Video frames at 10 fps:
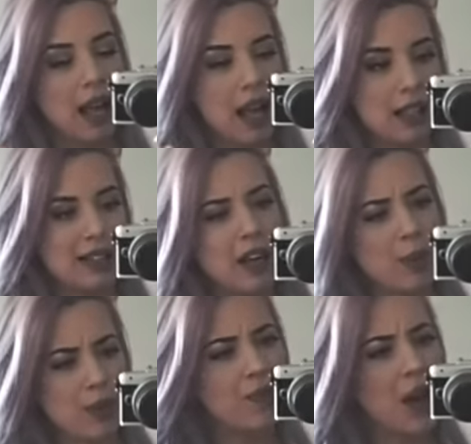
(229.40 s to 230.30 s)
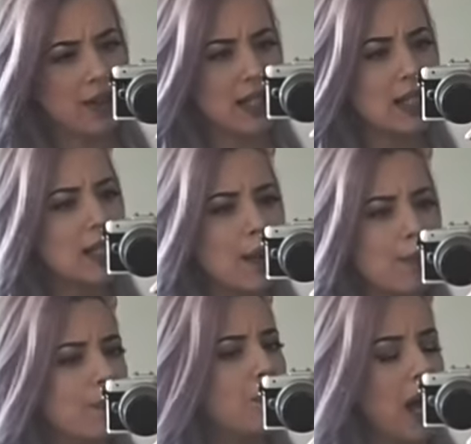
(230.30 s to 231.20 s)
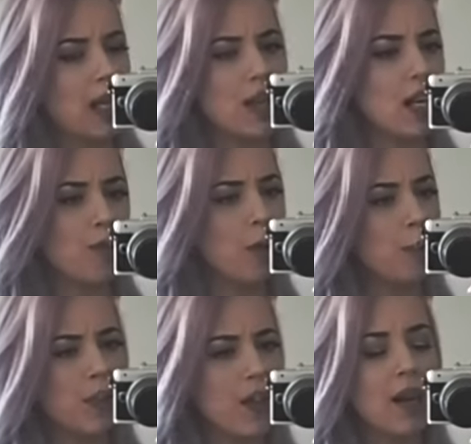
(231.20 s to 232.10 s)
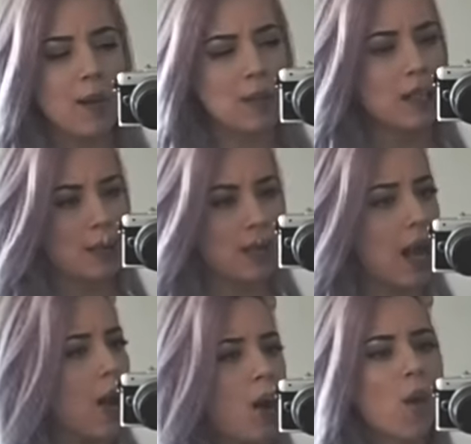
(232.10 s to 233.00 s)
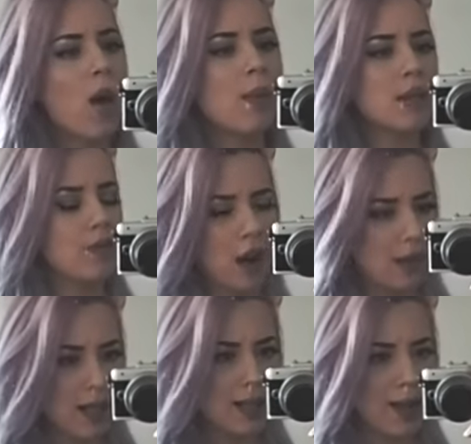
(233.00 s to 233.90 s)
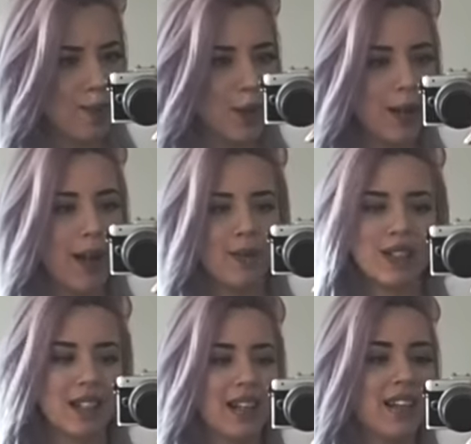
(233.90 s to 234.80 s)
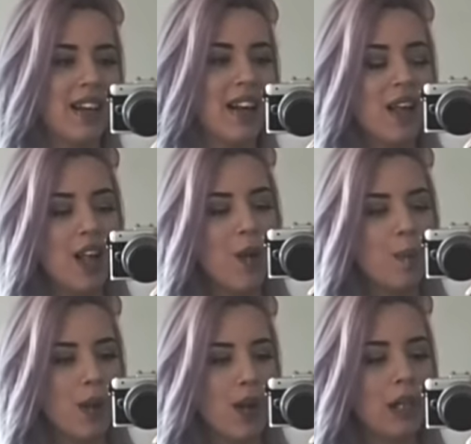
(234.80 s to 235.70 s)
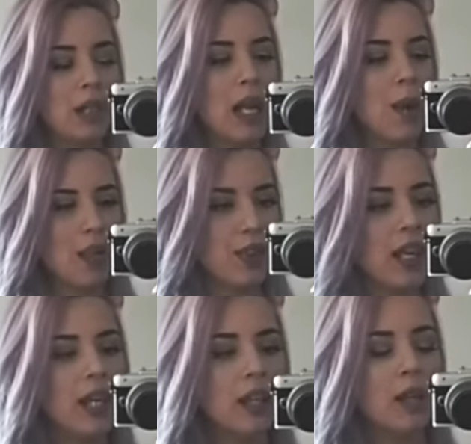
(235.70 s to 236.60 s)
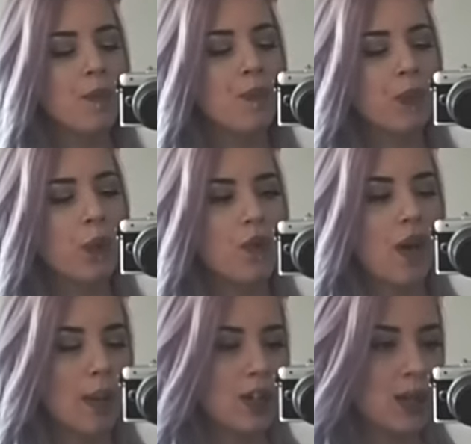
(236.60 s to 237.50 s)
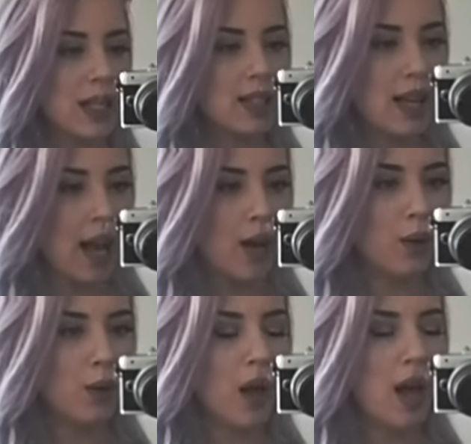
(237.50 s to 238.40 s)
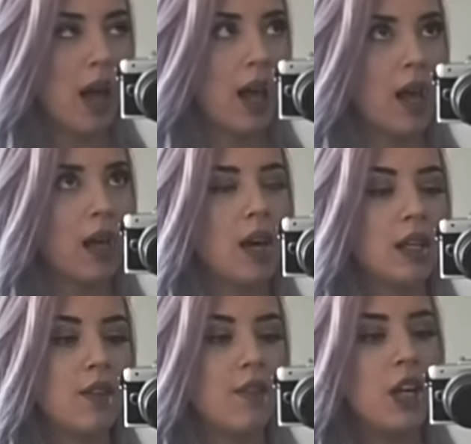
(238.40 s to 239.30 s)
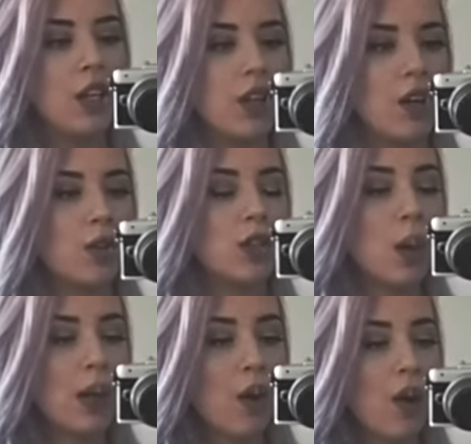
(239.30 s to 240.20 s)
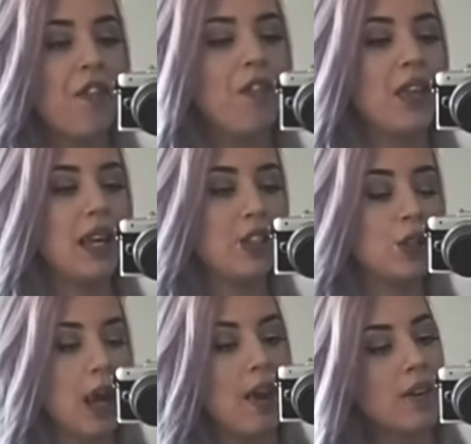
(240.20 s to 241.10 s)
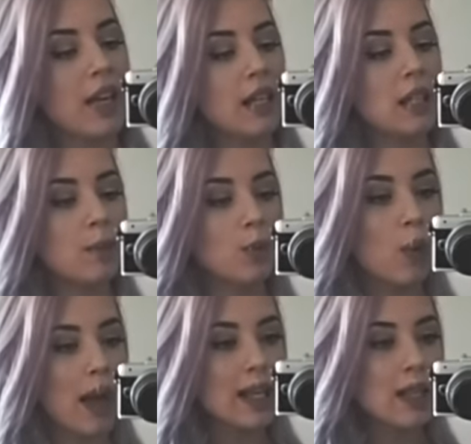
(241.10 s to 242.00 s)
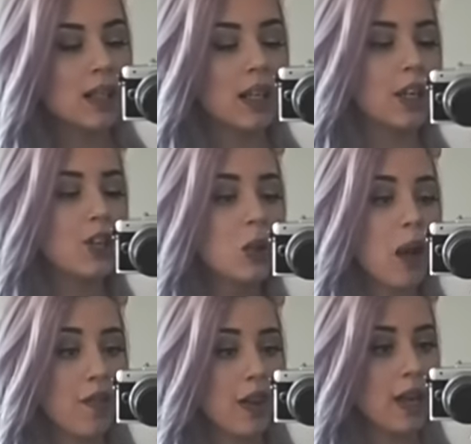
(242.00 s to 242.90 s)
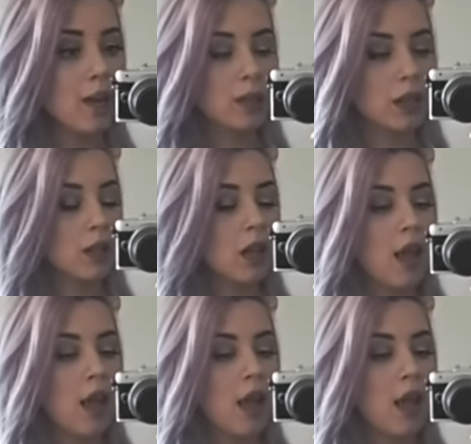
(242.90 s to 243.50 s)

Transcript: And I was very slim back then. If people think I'm slim now, oh, I was very slim when I was younger. But now I think with how I dress now and kind of, you know, showing off that I do have a small waist and I do have hips,